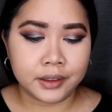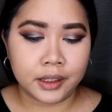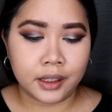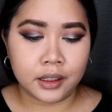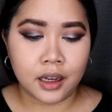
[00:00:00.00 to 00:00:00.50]

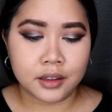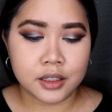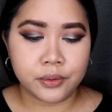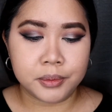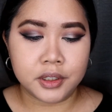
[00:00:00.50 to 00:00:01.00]
and I got this
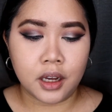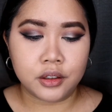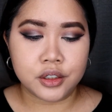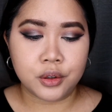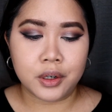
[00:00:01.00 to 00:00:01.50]
from the
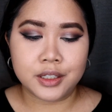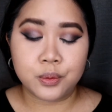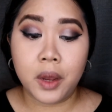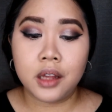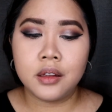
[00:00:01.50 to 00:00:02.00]
dollar store as
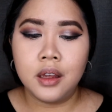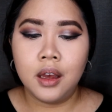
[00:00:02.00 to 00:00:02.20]
well.